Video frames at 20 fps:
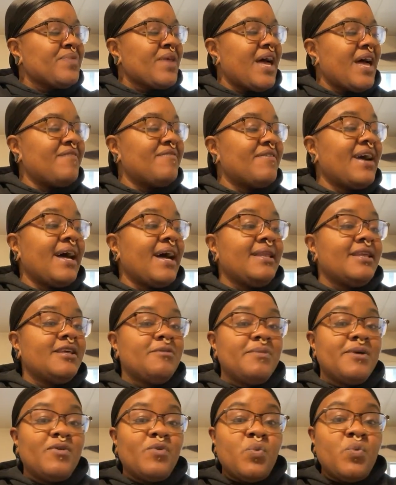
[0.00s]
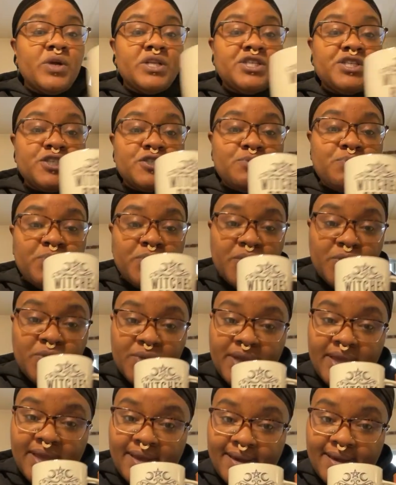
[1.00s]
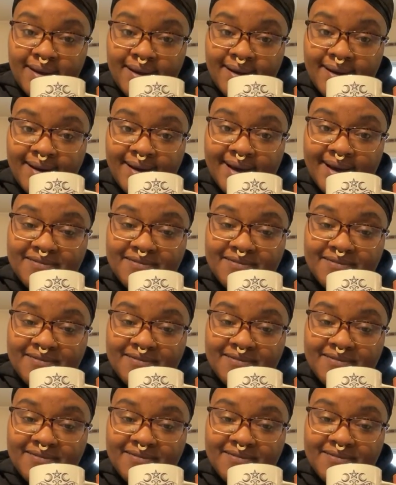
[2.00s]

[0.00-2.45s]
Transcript: I've got a little bit of witch's brew here.